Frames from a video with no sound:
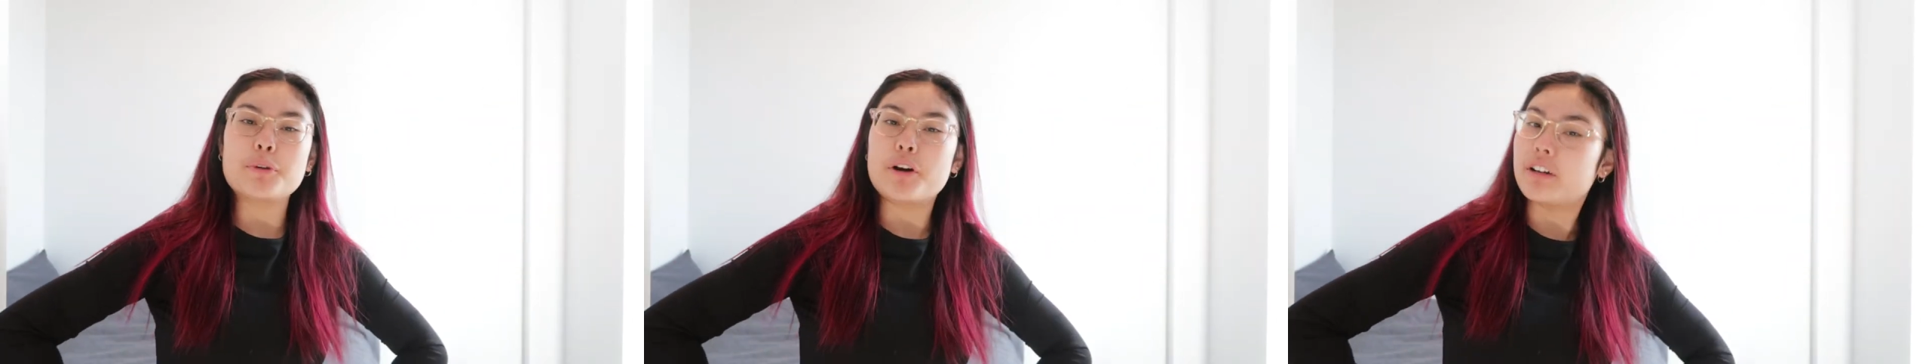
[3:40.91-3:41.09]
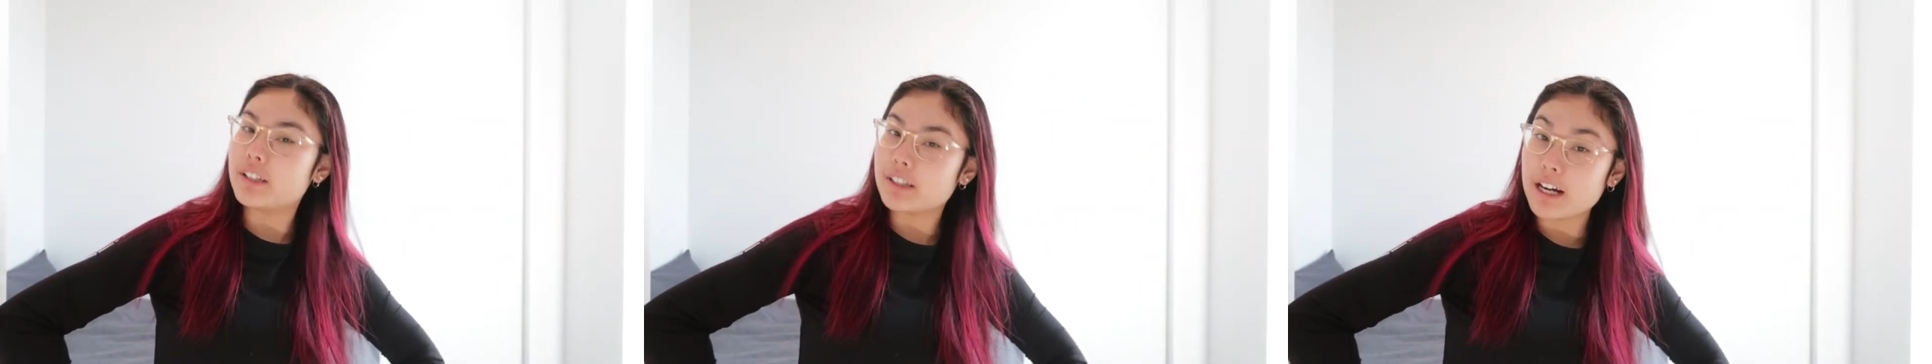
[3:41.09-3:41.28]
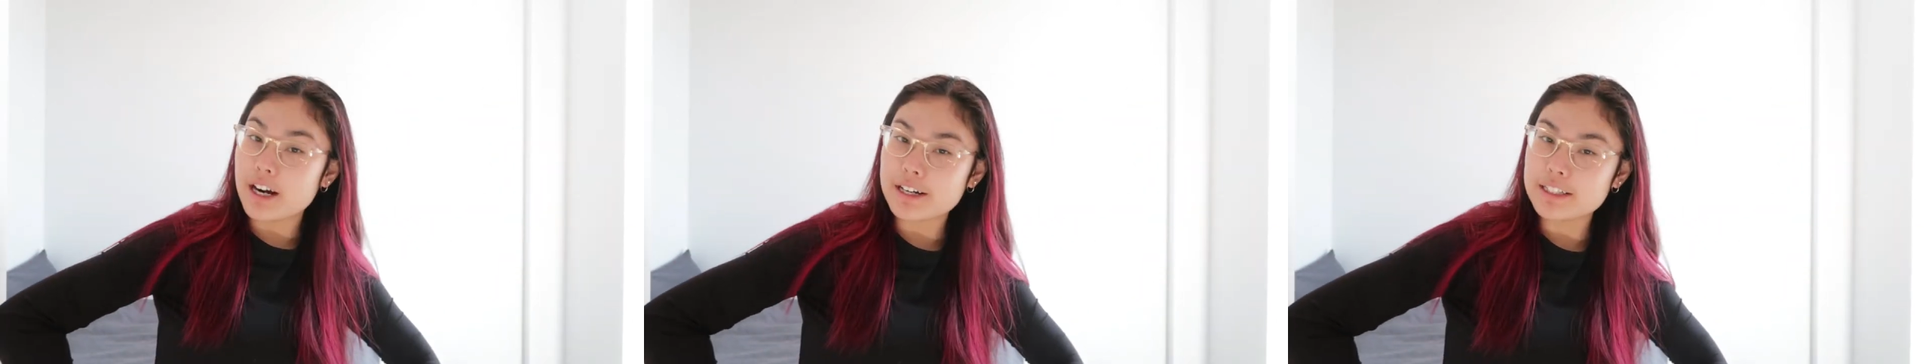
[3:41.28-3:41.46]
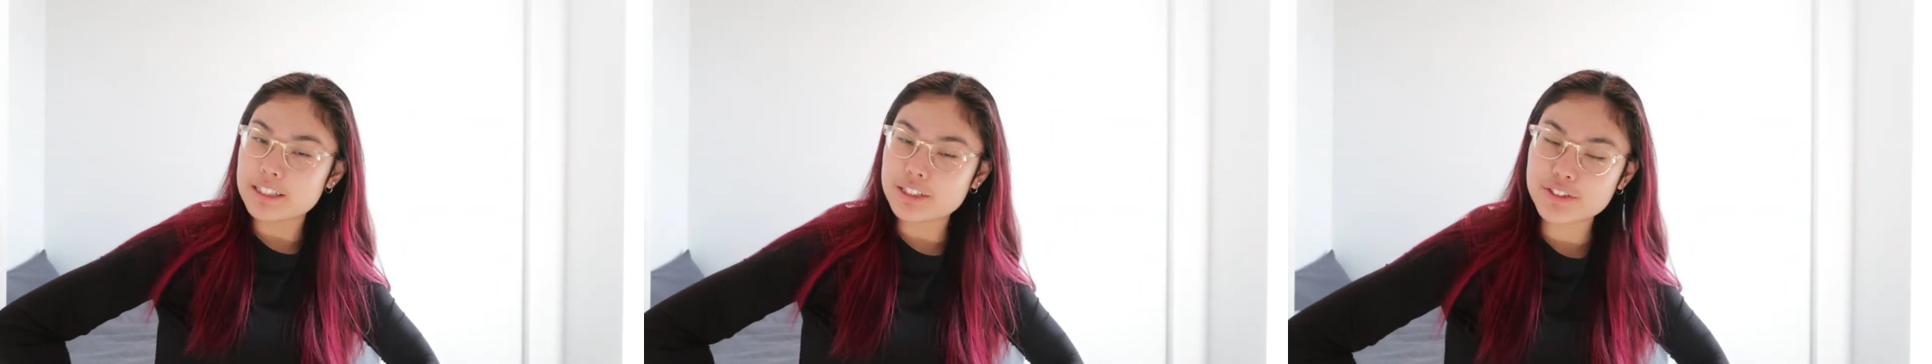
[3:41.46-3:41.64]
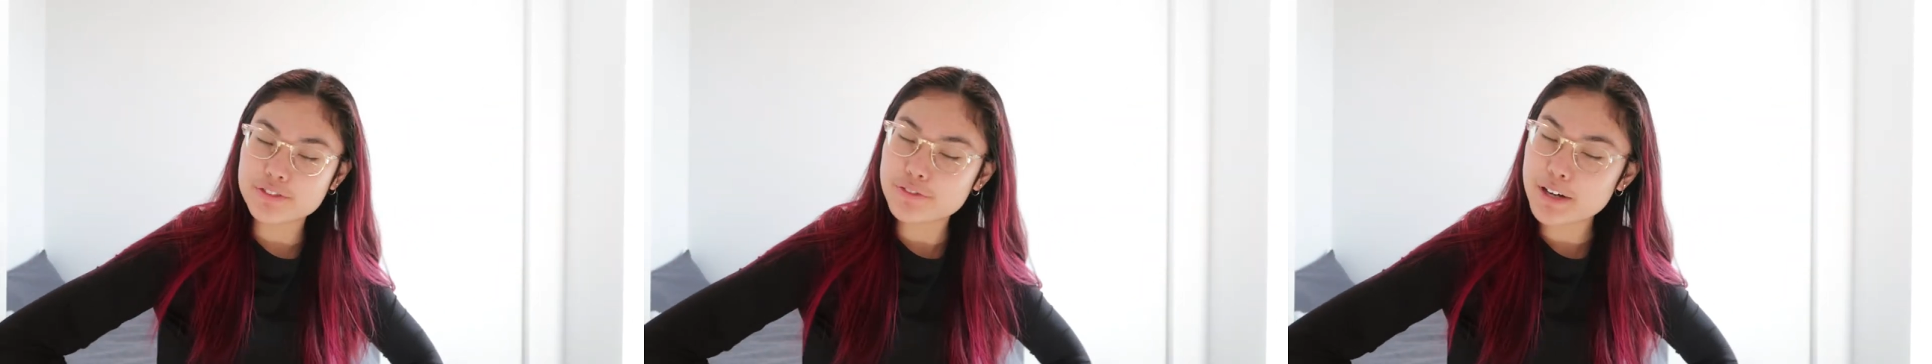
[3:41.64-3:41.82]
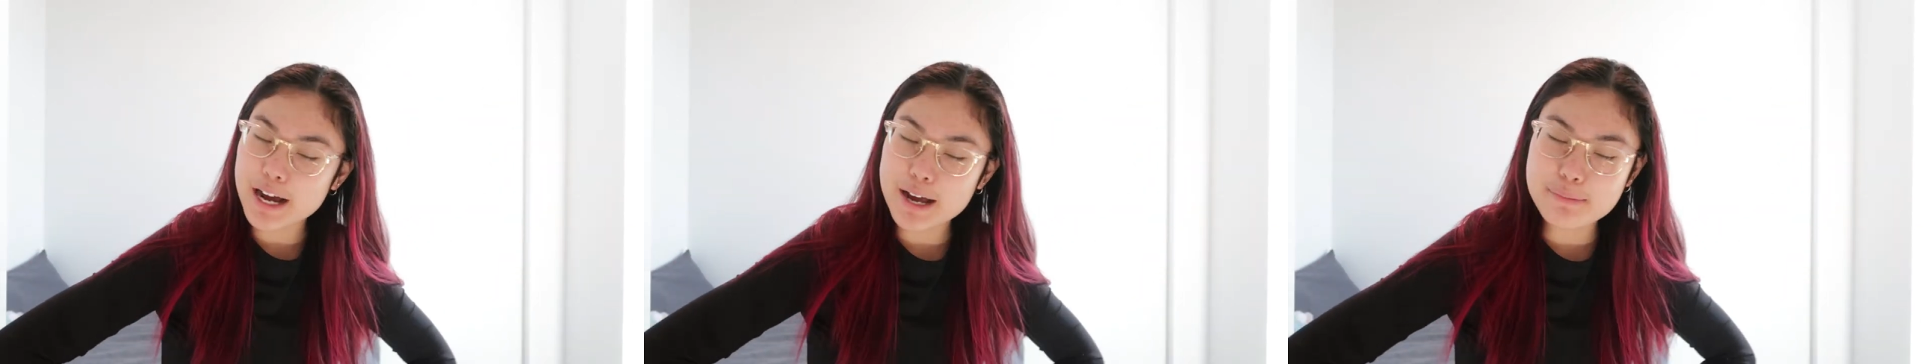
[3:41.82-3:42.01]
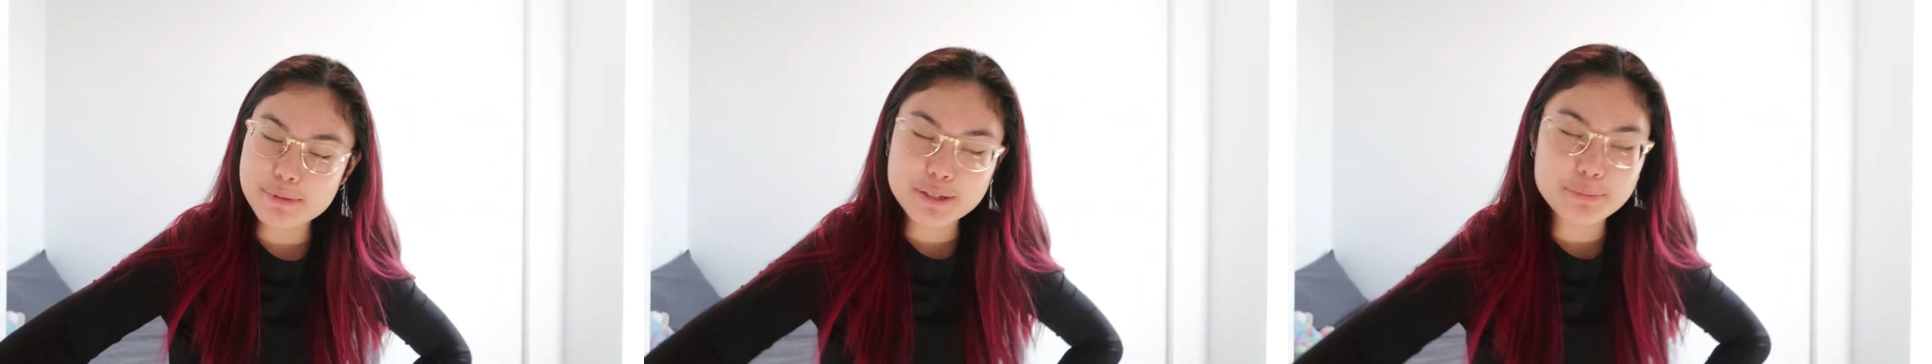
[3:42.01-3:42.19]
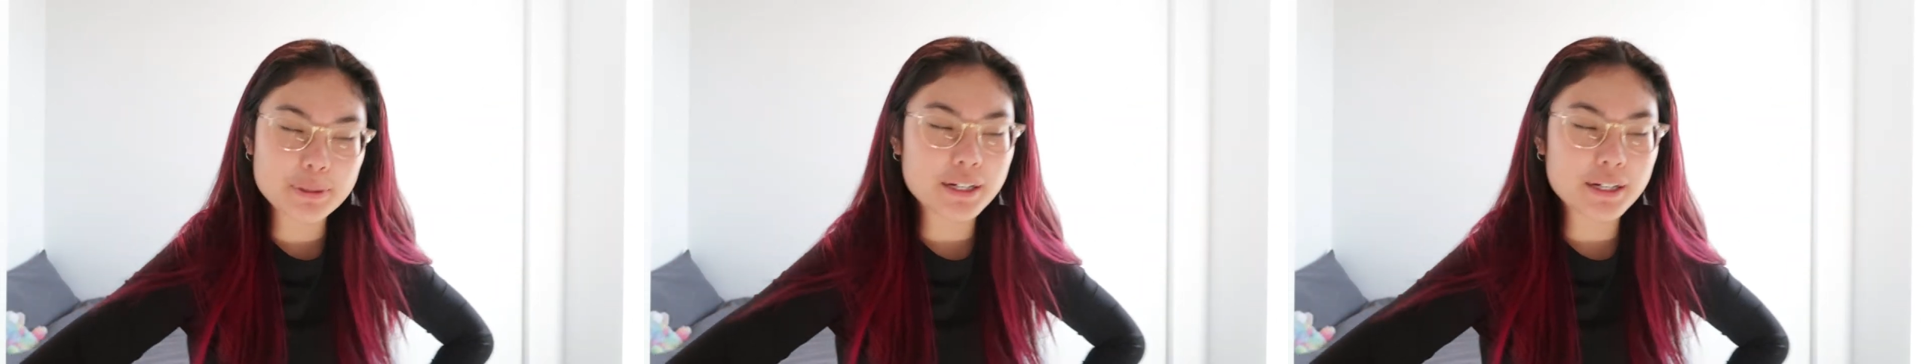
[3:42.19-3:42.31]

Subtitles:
Broken Car Edition vibes,